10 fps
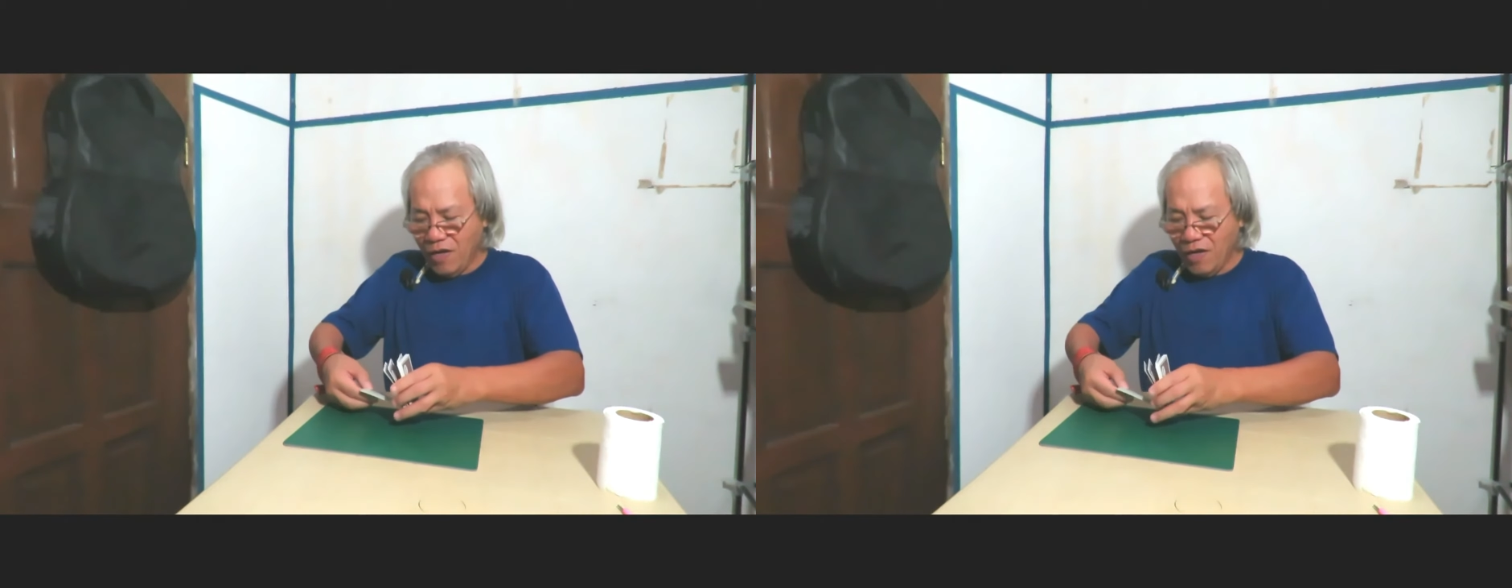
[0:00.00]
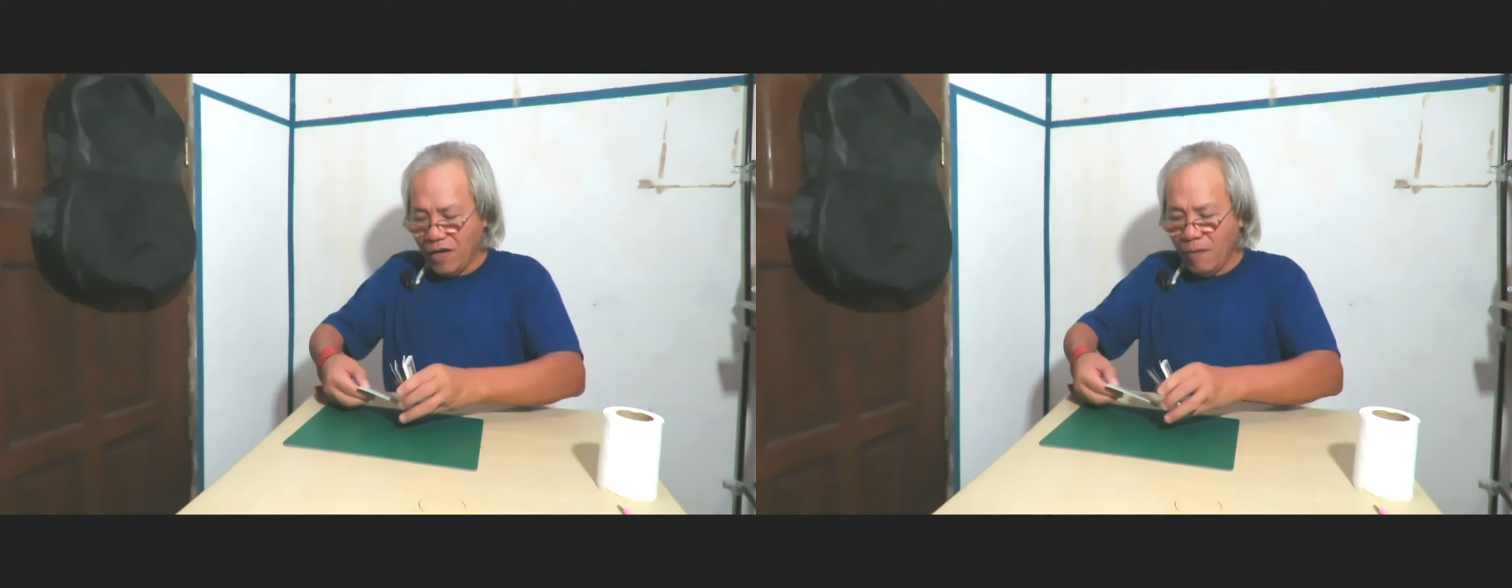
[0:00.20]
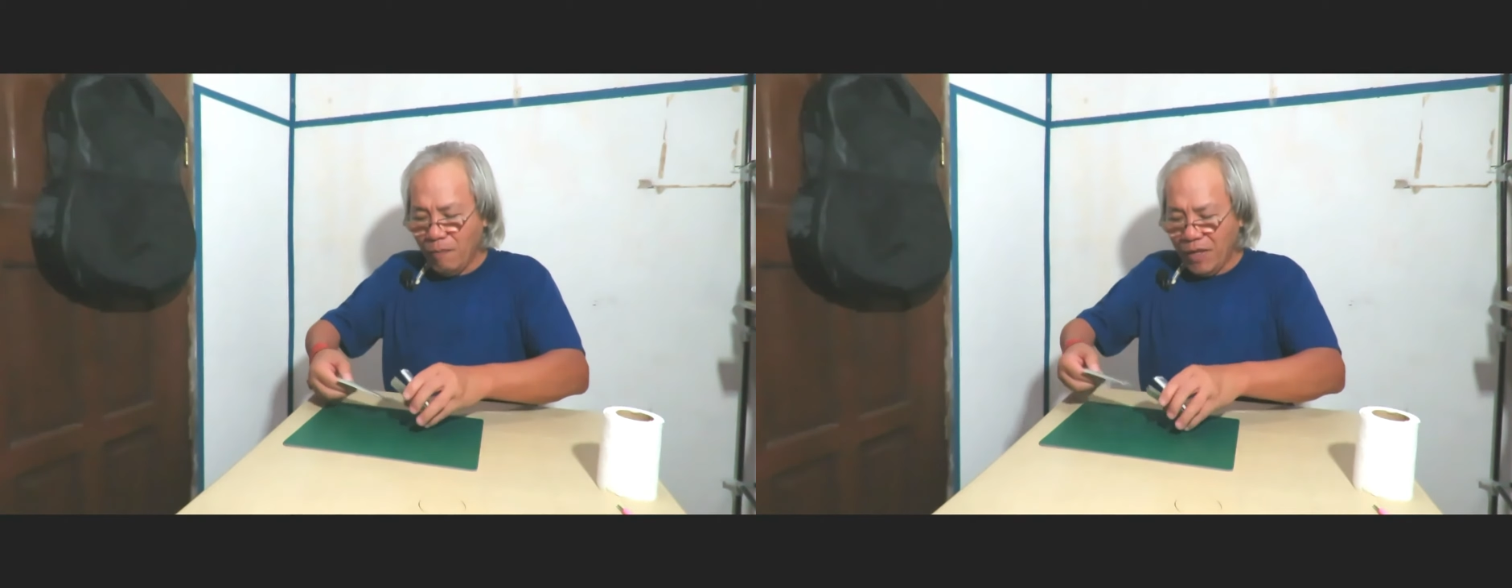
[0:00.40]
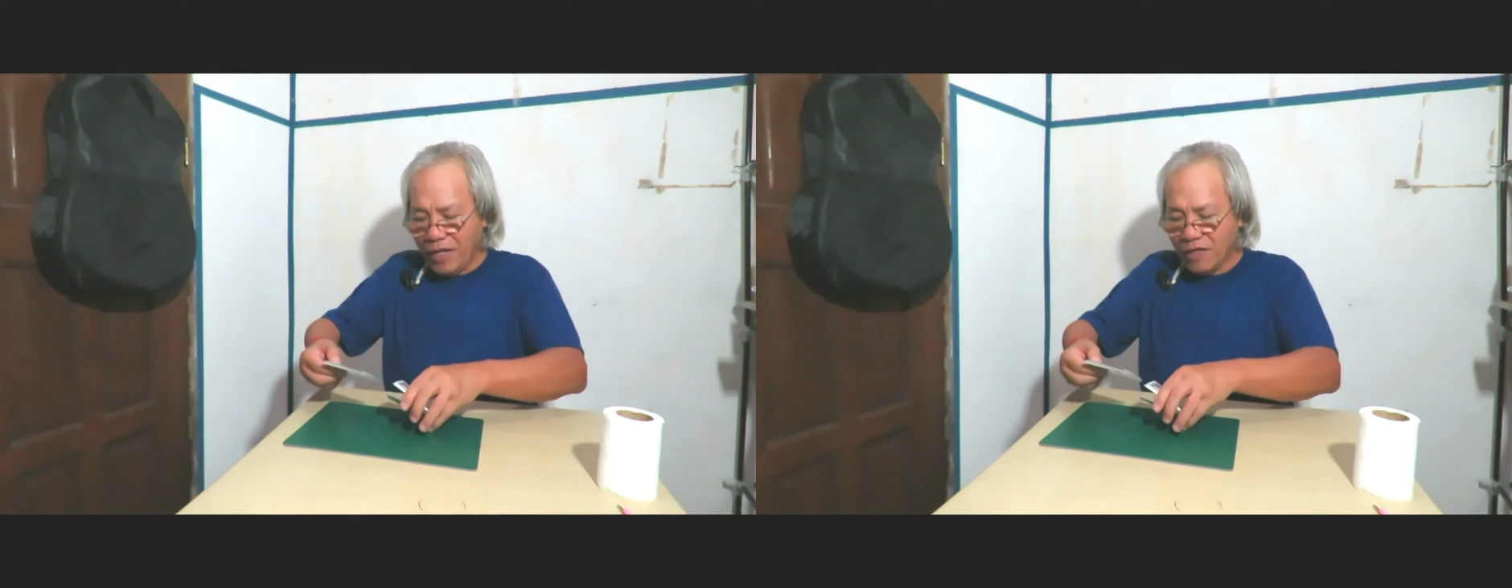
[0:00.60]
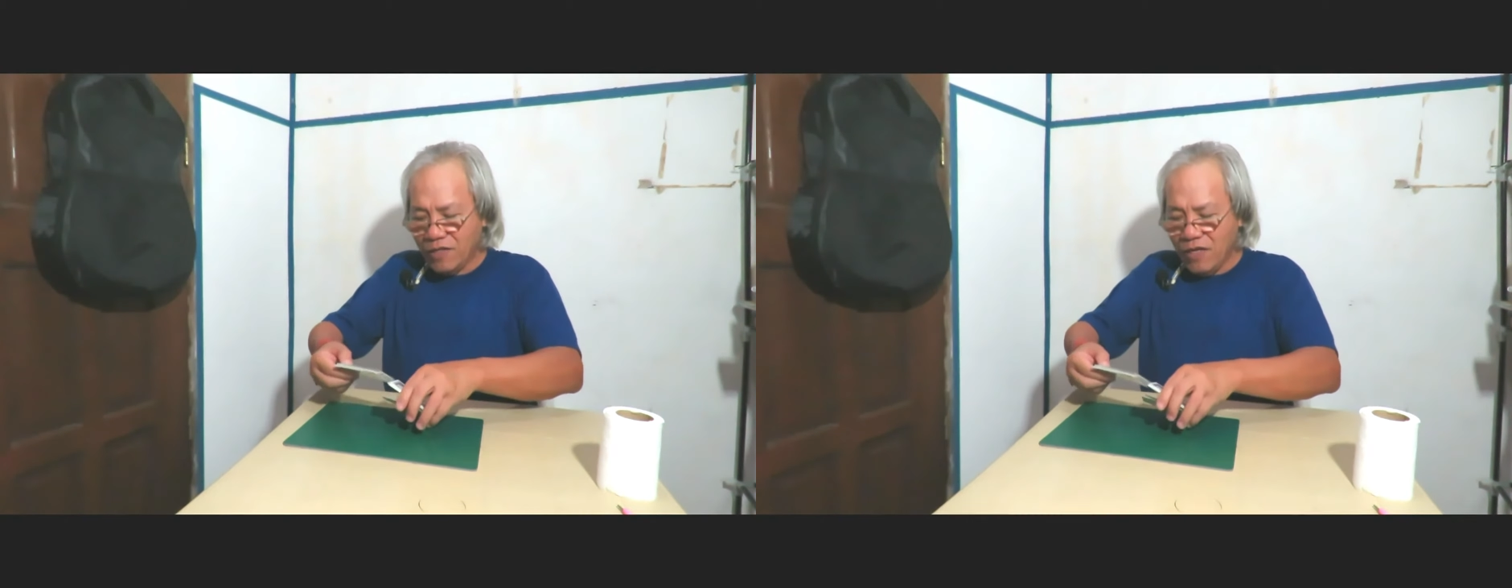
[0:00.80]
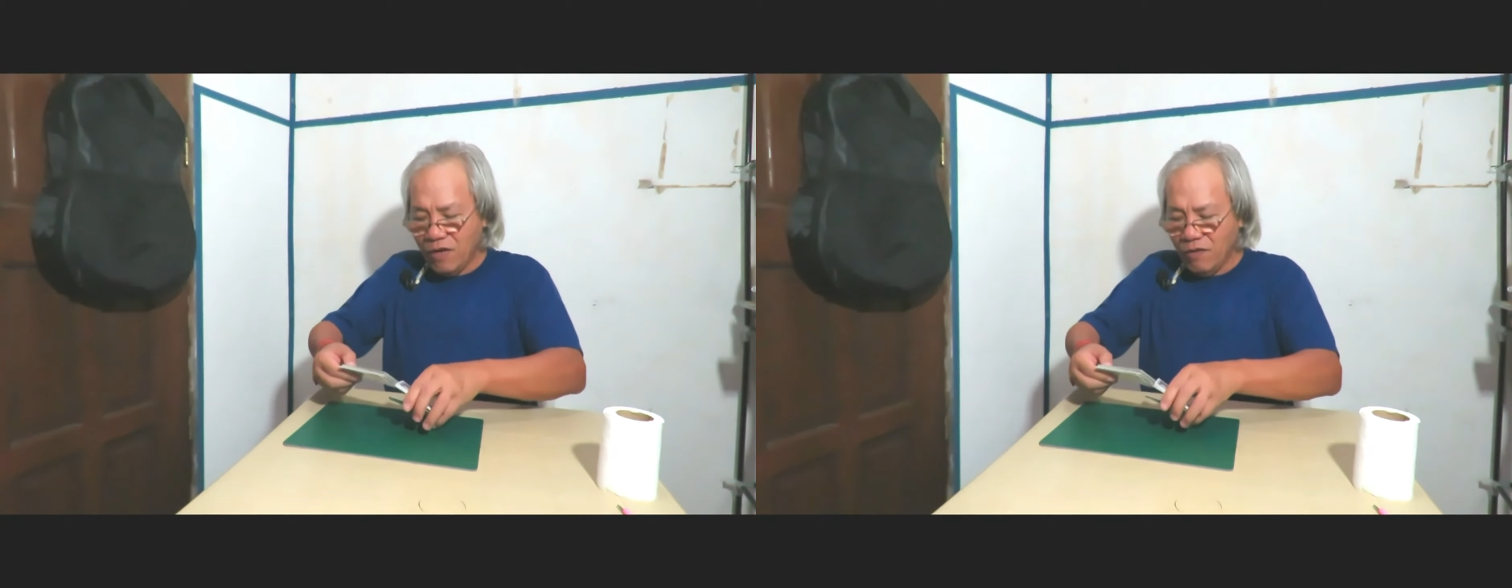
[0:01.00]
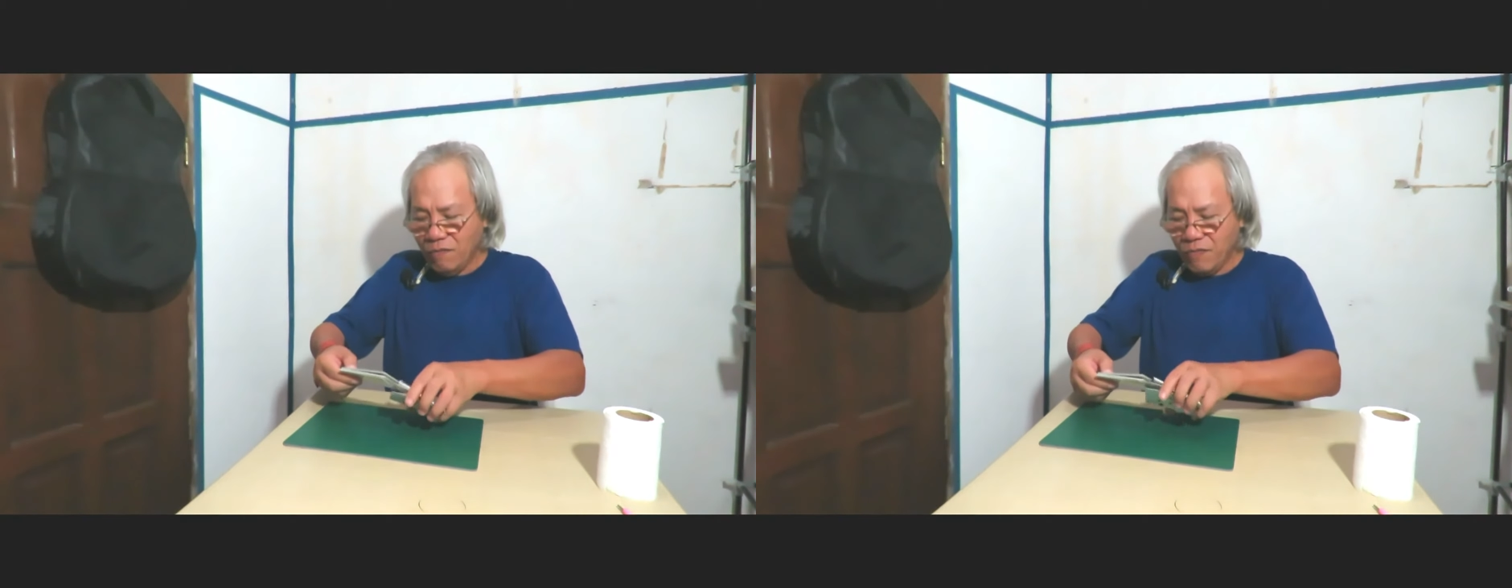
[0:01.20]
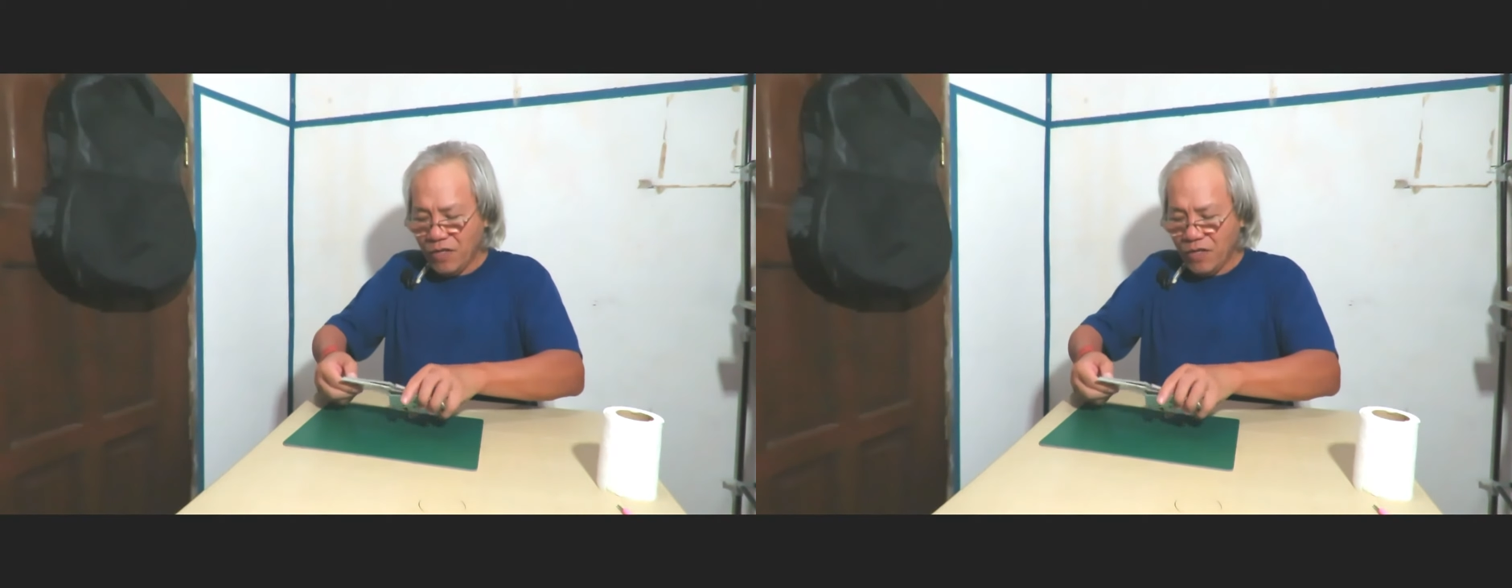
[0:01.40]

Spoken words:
in a gambling casino.